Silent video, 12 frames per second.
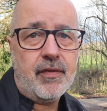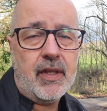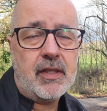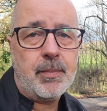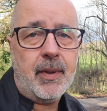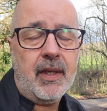of
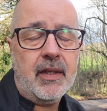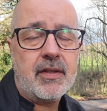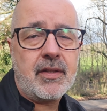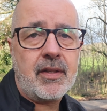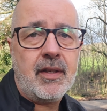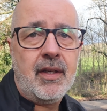this
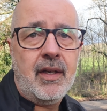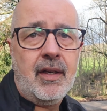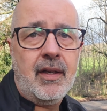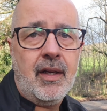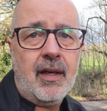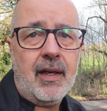piece,
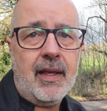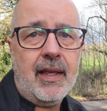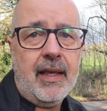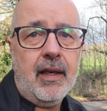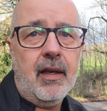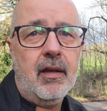
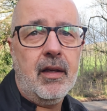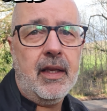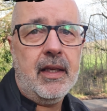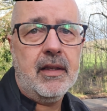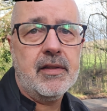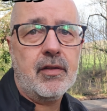it
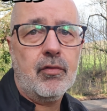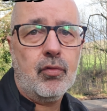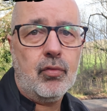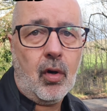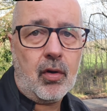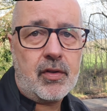is
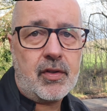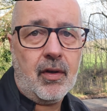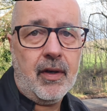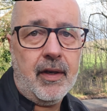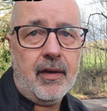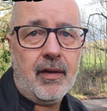rock
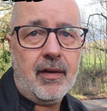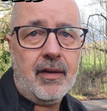solid.